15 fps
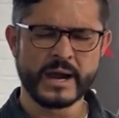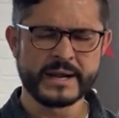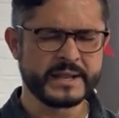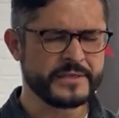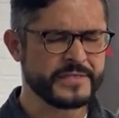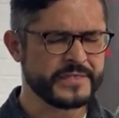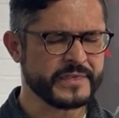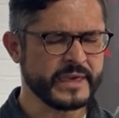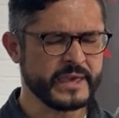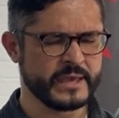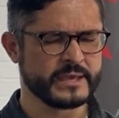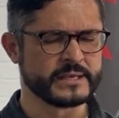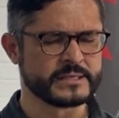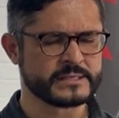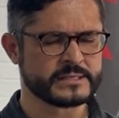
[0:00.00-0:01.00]
What are the
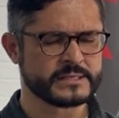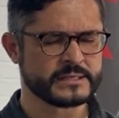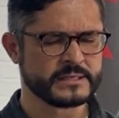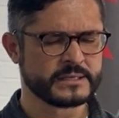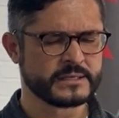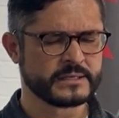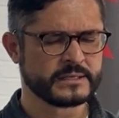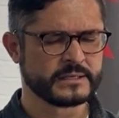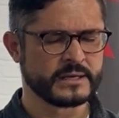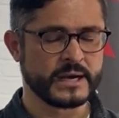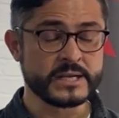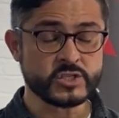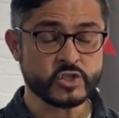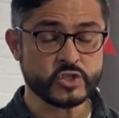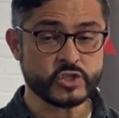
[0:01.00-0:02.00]
things
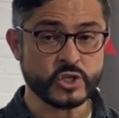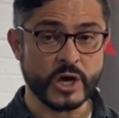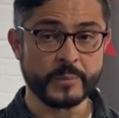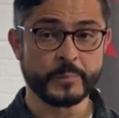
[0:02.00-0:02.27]
guys,